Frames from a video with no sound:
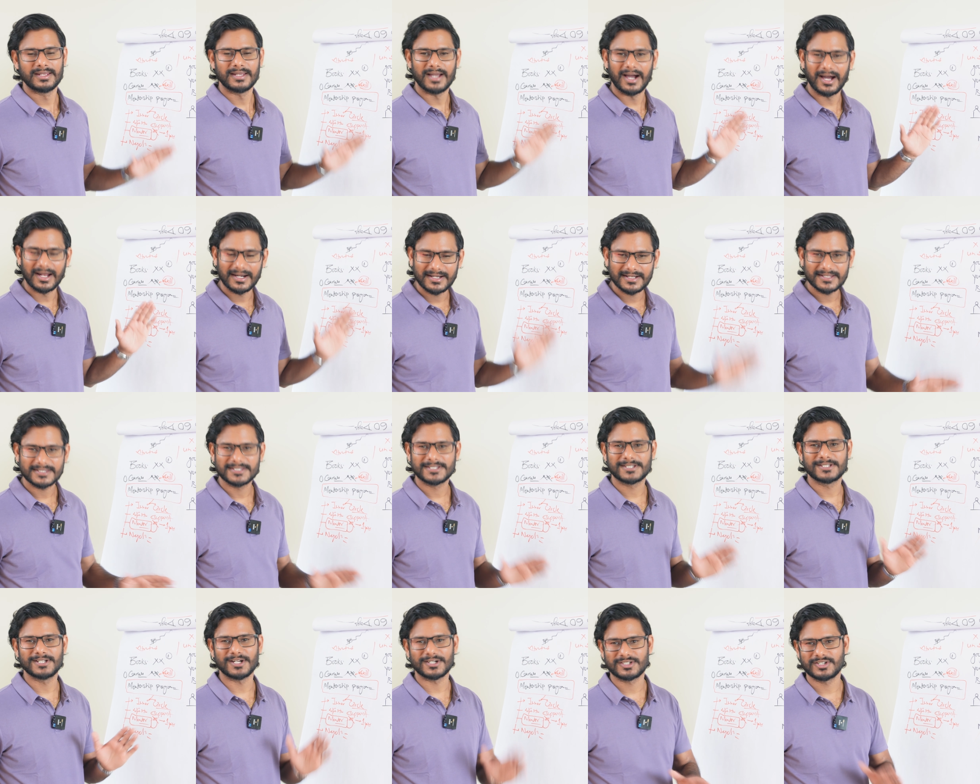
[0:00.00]

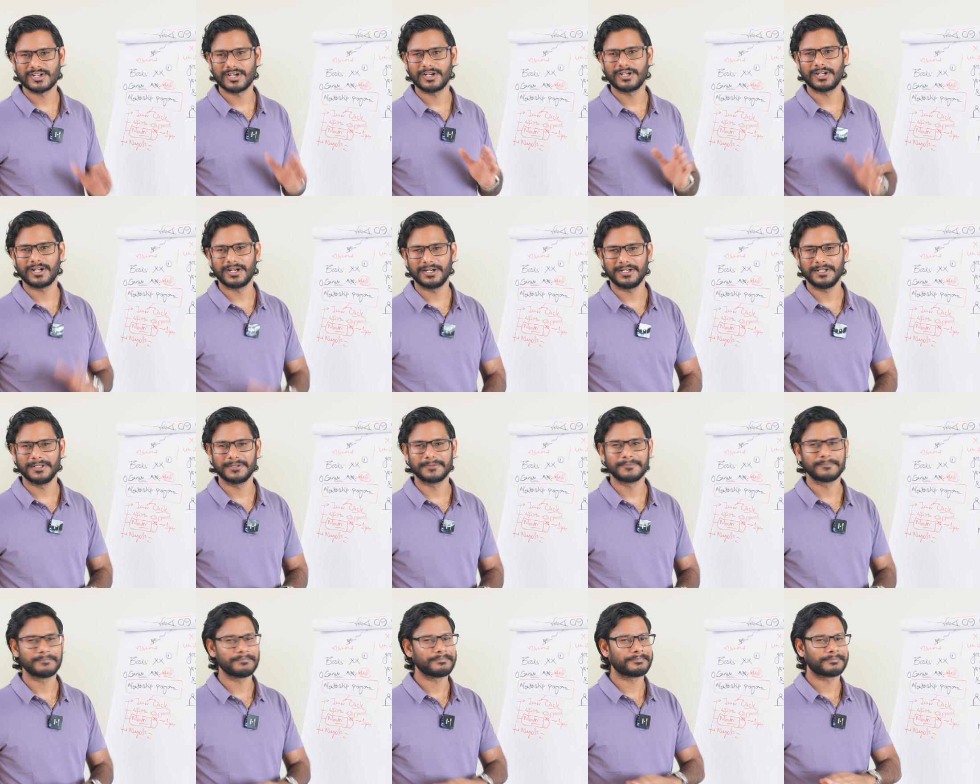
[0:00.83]
Unstructured
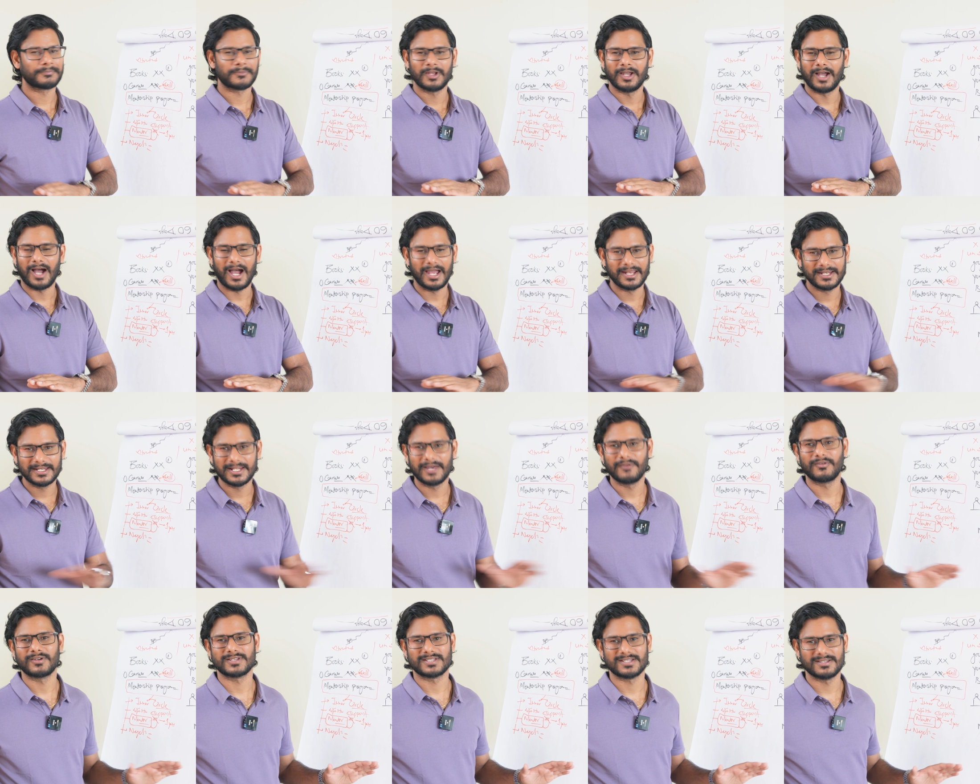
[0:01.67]
learning, I
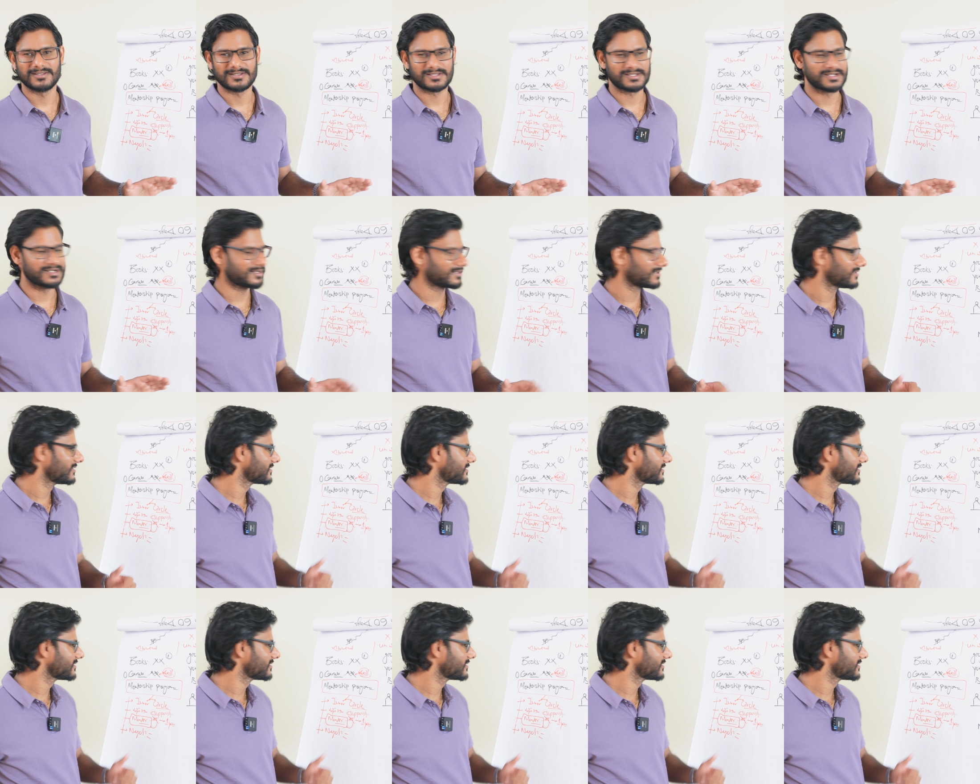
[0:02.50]
never suggest it.